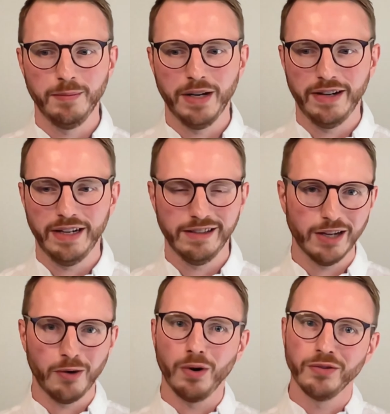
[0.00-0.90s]
They might have had to
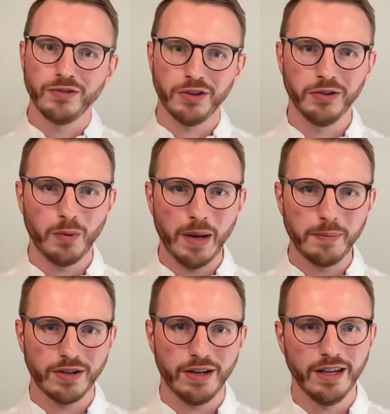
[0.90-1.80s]
go onto the
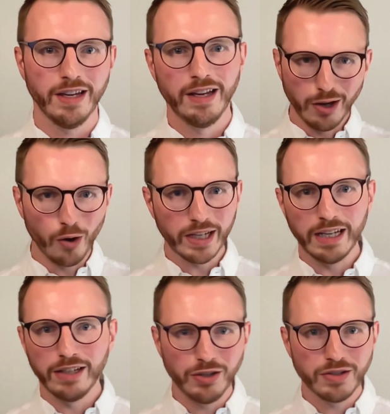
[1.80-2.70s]
website, log
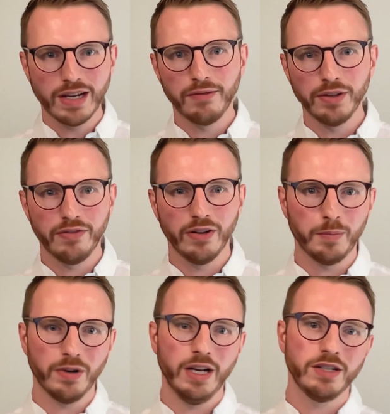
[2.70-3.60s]
in, do several different
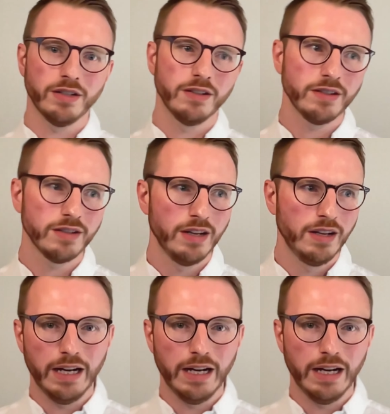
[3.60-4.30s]
operations.